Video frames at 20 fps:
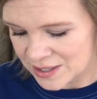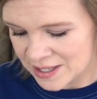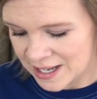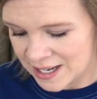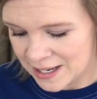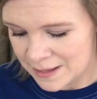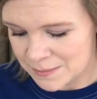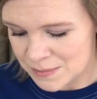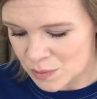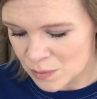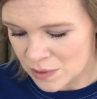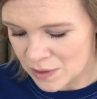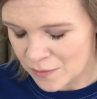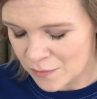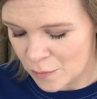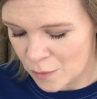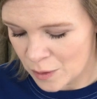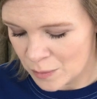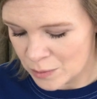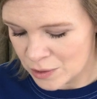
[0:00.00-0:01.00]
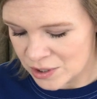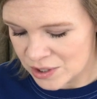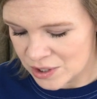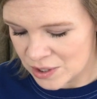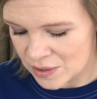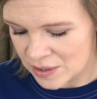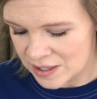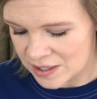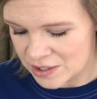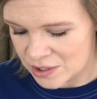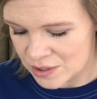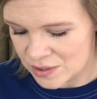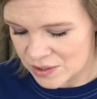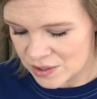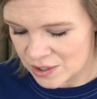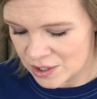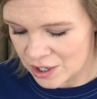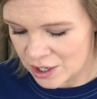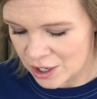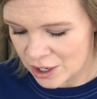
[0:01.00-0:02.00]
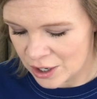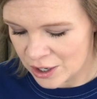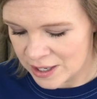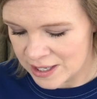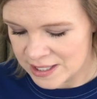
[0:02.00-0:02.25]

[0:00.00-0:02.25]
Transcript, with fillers: teams with a former student to secure